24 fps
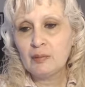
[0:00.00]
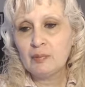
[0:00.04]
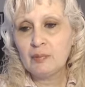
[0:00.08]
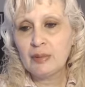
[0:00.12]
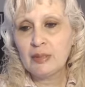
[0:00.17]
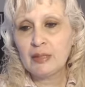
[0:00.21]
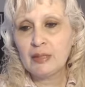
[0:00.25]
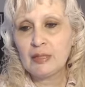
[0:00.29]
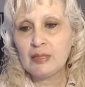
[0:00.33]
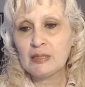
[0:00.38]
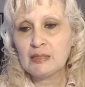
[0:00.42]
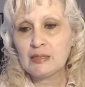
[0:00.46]

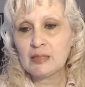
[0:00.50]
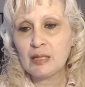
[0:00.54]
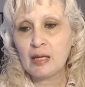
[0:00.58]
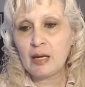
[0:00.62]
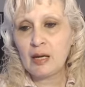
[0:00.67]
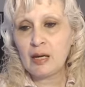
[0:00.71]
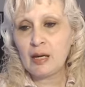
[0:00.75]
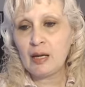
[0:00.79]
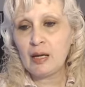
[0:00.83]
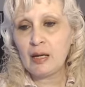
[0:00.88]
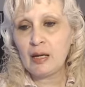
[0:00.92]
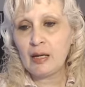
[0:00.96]
because
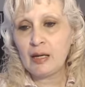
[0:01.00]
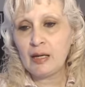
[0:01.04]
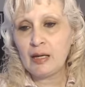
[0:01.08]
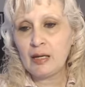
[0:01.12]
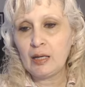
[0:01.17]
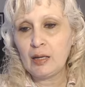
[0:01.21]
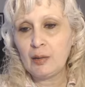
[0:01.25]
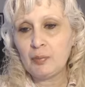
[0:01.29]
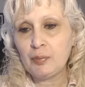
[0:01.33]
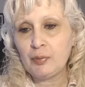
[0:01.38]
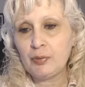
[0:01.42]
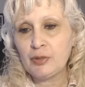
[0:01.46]

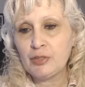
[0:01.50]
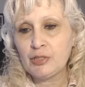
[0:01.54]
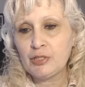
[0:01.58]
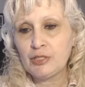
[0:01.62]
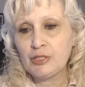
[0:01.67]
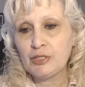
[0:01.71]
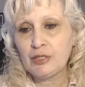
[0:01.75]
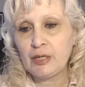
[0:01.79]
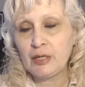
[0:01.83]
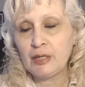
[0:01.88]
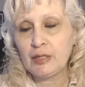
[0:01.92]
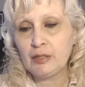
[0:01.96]
I
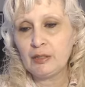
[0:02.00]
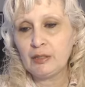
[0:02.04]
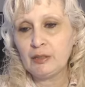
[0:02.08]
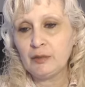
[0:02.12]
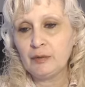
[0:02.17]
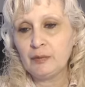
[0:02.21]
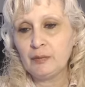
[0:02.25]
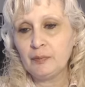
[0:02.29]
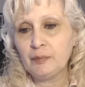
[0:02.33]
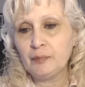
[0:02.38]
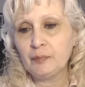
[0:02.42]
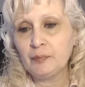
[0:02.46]
appreciate
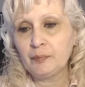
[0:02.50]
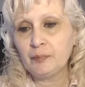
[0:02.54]
you.